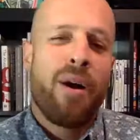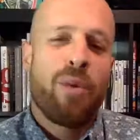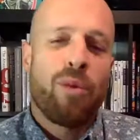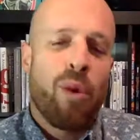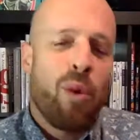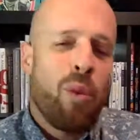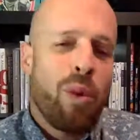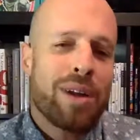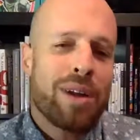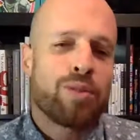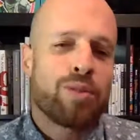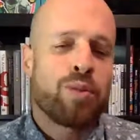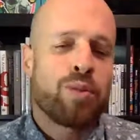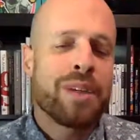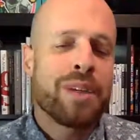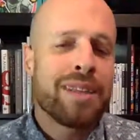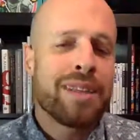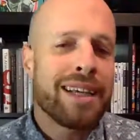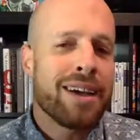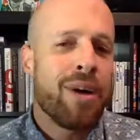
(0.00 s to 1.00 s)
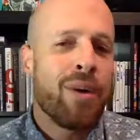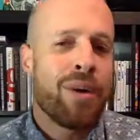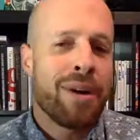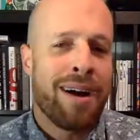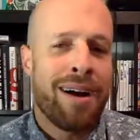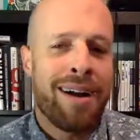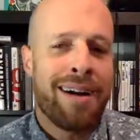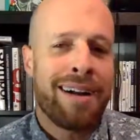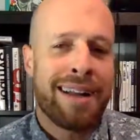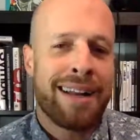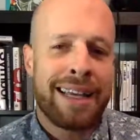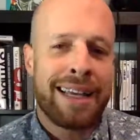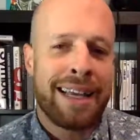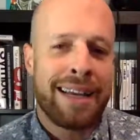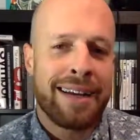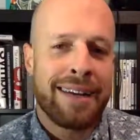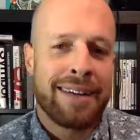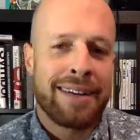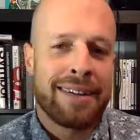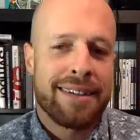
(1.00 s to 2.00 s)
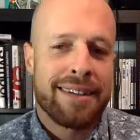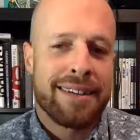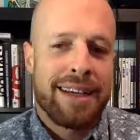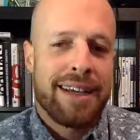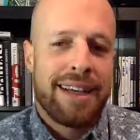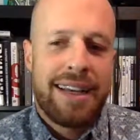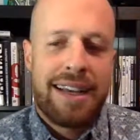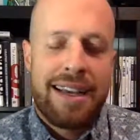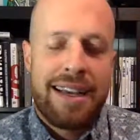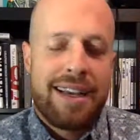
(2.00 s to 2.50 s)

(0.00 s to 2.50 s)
well, what's really going on in here? Yeah.